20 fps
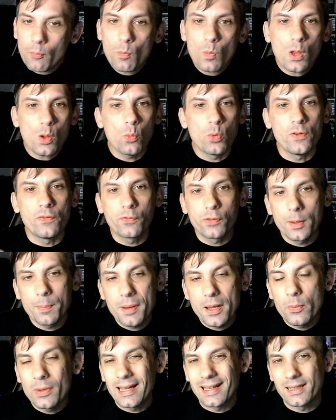we flip
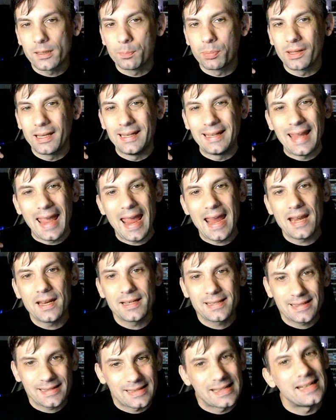it, we get to play Caetus,
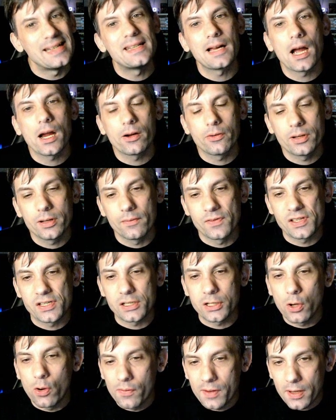Sea Tyrant of
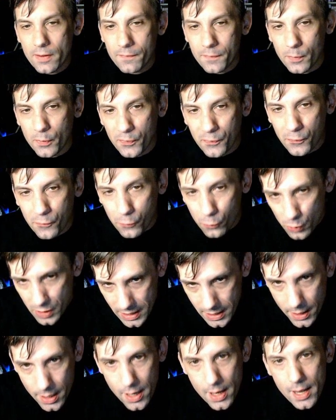Segovia for
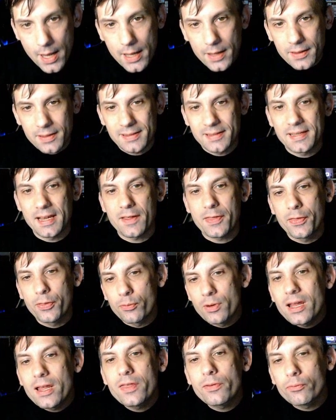free. This is a
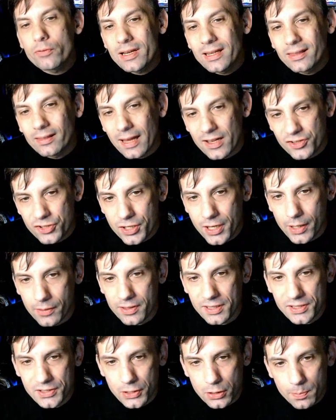3/3 legendary
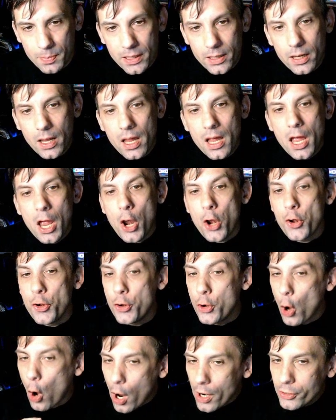serpent.
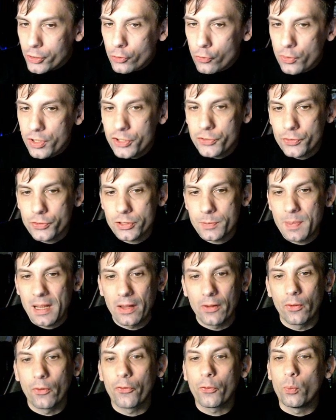Non-creature
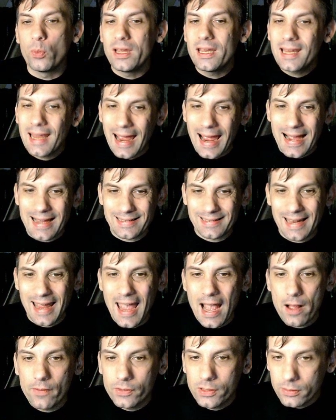spells we cast
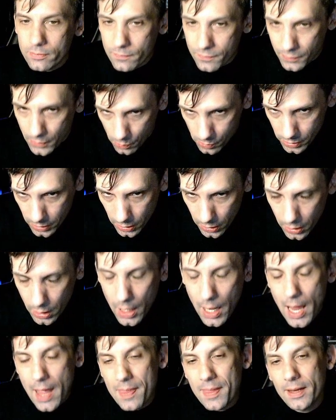have Convoke,
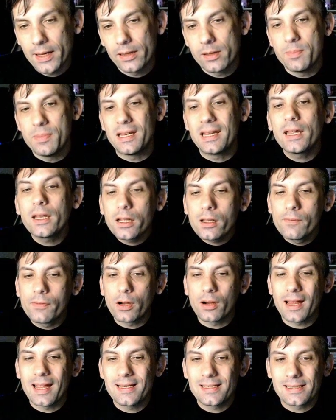and then at the beginning of our
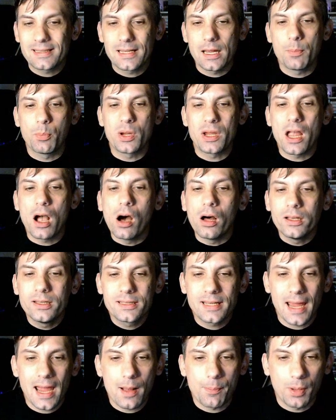end step, we
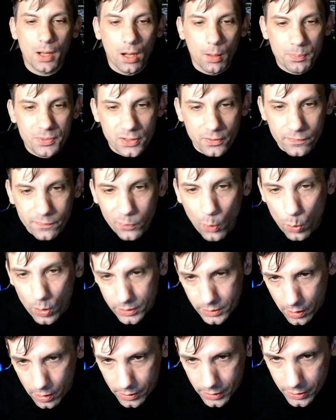untap up to 4
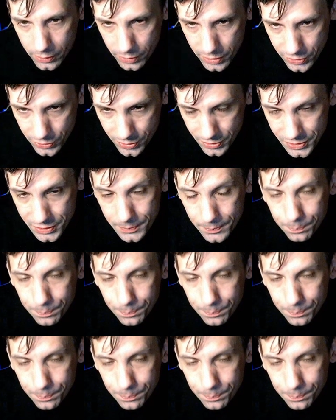target creatures.